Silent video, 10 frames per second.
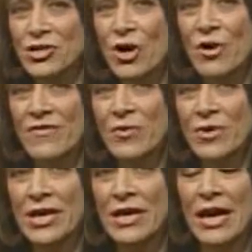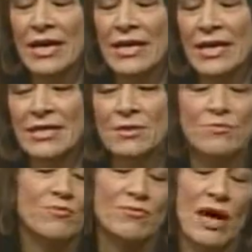you know, every week I
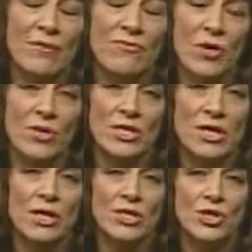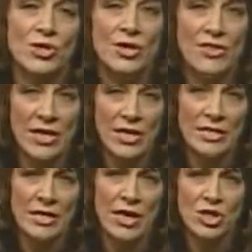get, I focus on, on certain
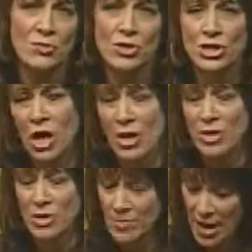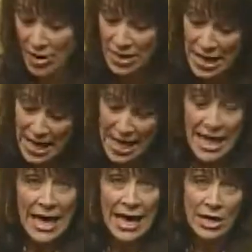things that customers talk to me about.
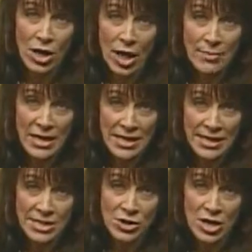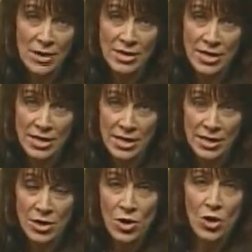And a lot of my ladies are coming
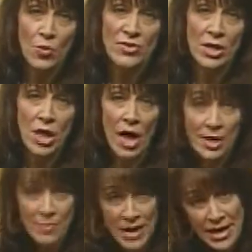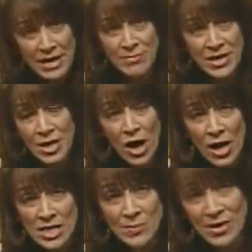in with a lot of pain being
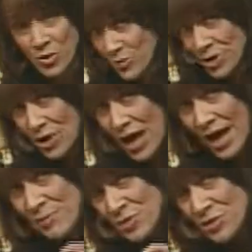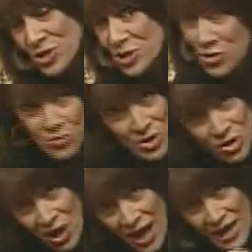caused by their real high boots and their
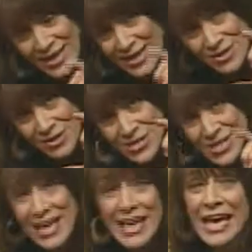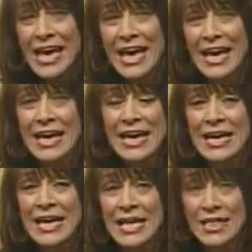real high heels
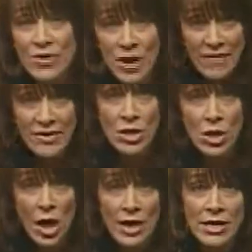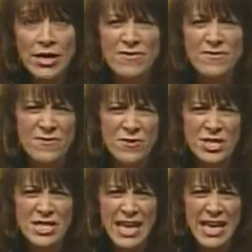and they're having a lot of
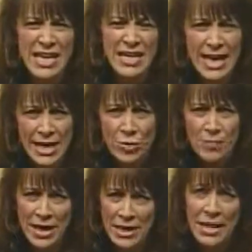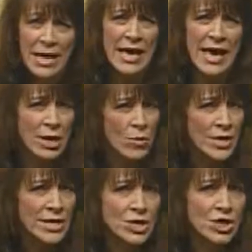foot and ankle pain. And I
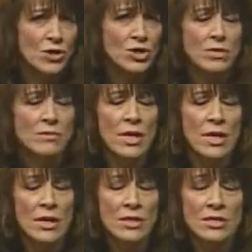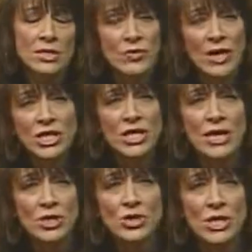wanted to show some uh, stretching
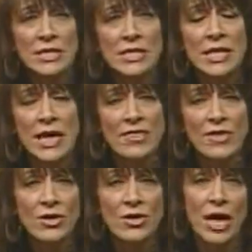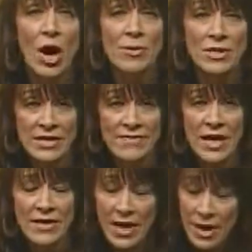exercises that I think could help
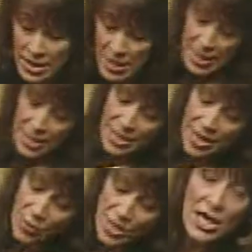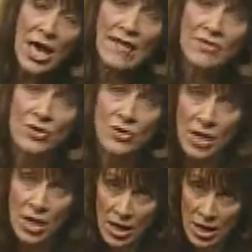alleviate that. Now when you have
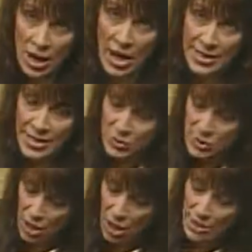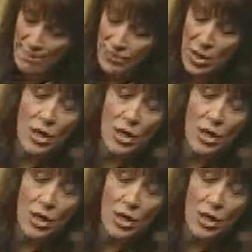your uh, high heels on,